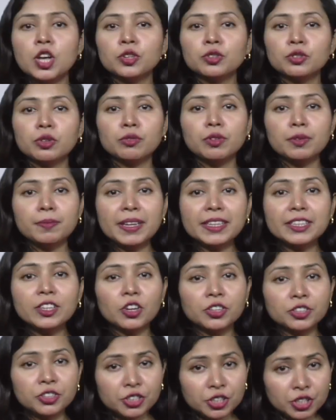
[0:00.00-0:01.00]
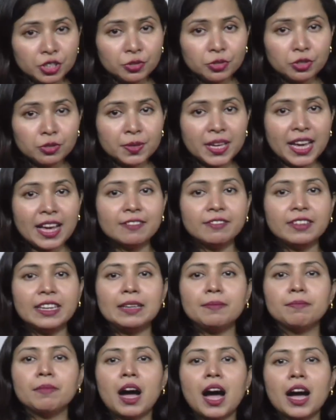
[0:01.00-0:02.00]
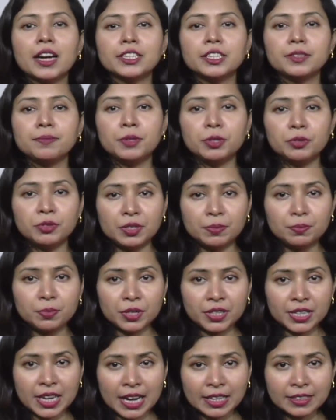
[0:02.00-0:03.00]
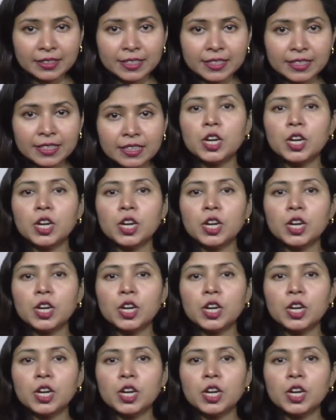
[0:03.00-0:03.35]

So women continue to be heavily marketed beauty products,